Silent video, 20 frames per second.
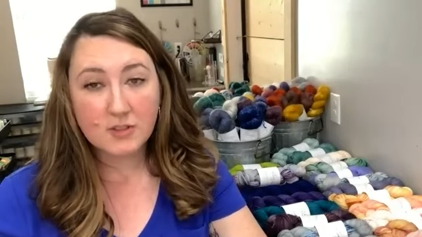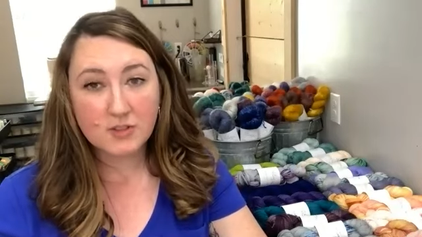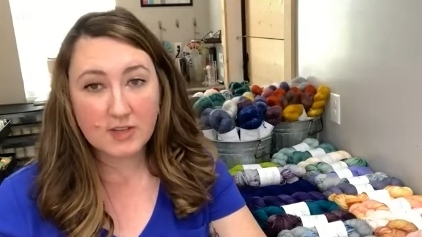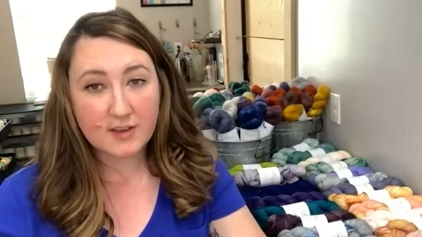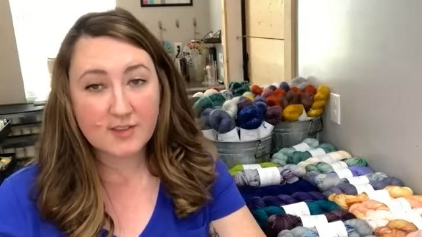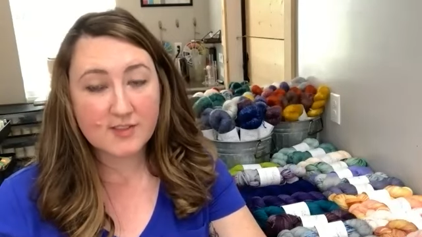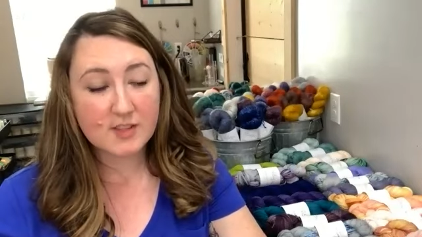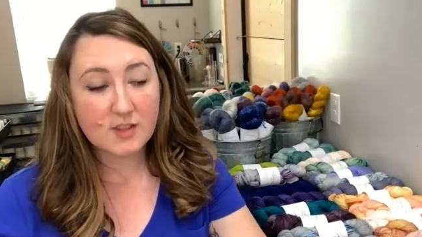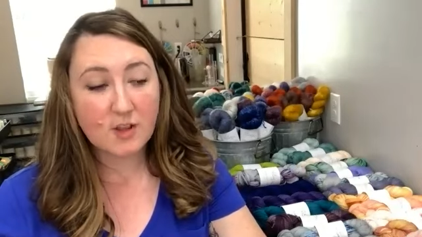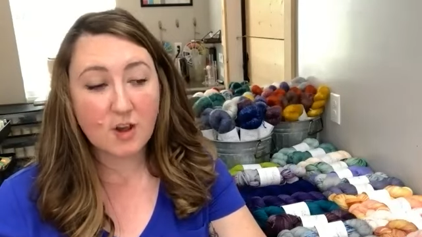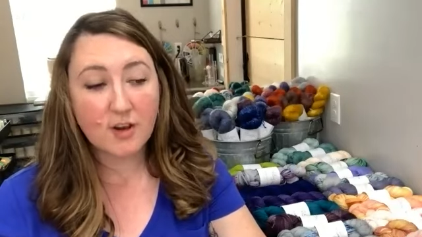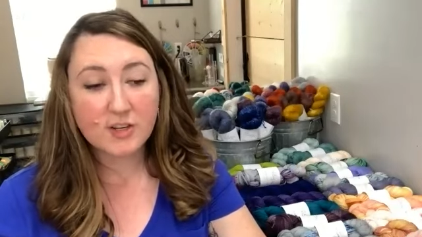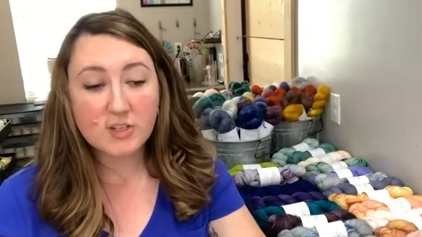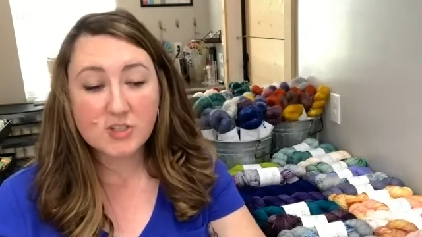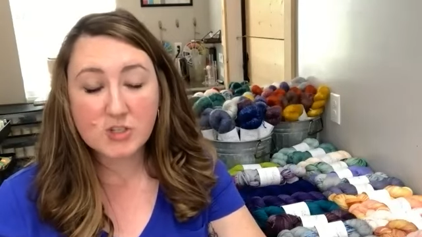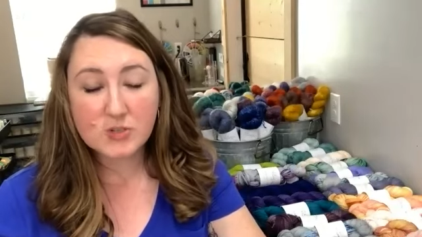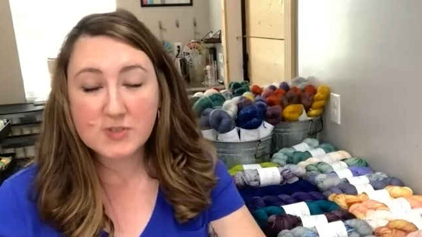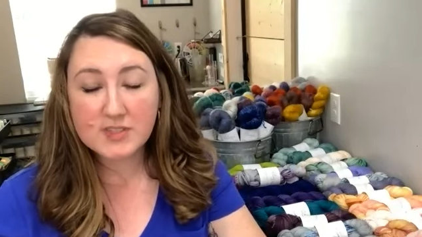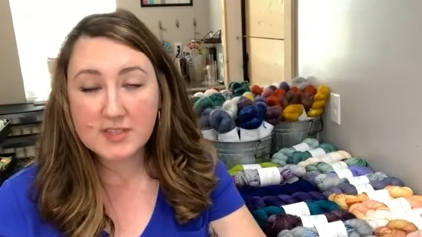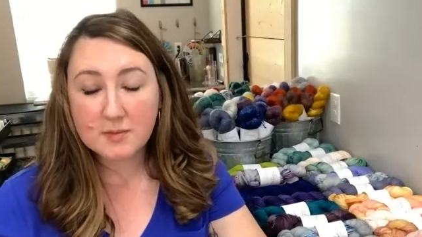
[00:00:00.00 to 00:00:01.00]
as long as
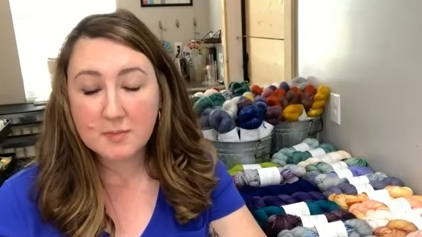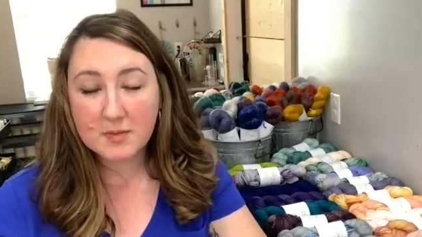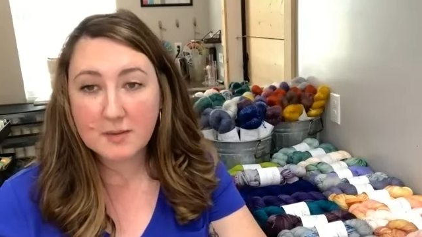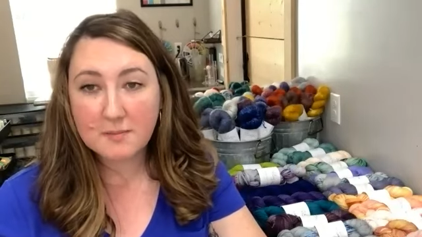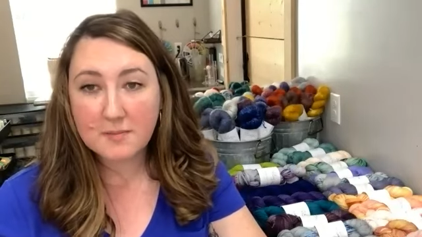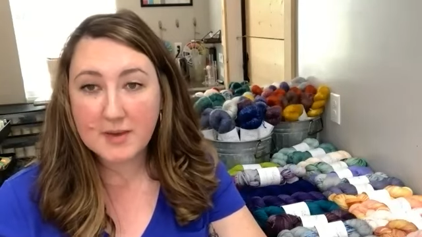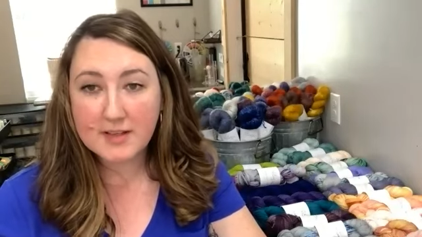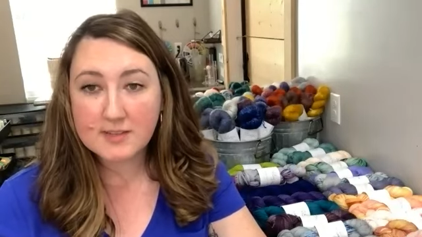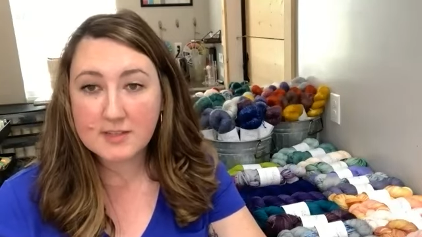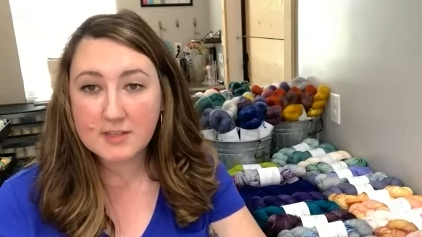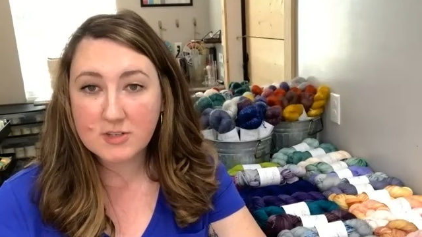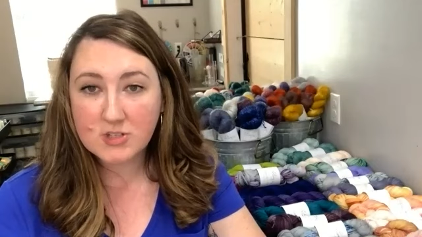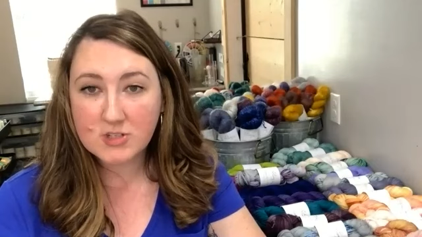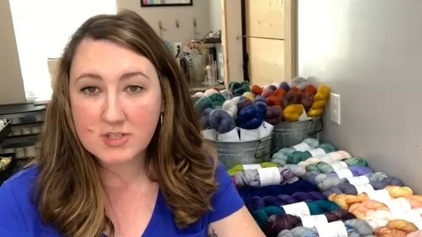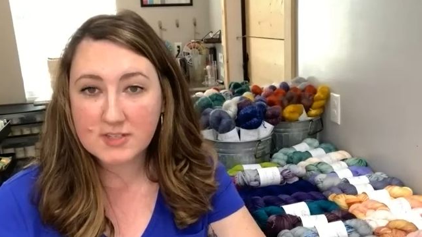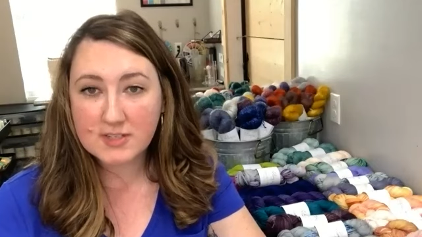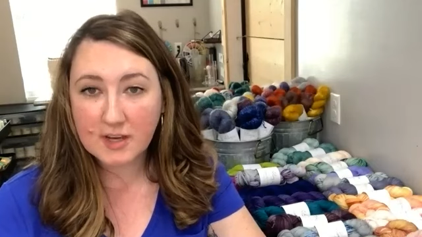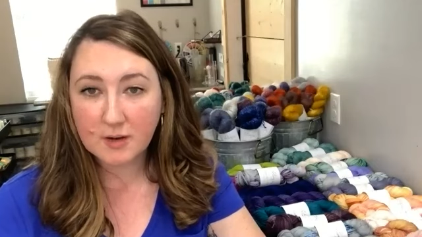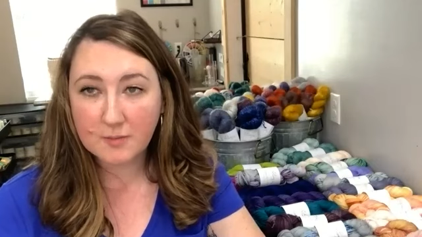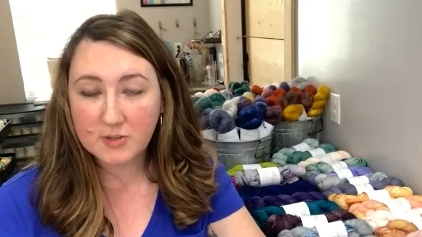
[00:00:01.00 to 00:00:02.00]
you send me a message
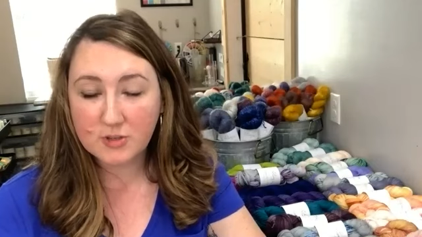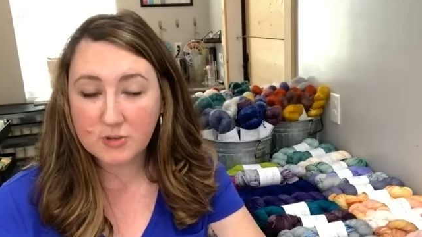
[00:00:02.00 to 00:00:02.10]
and tell me,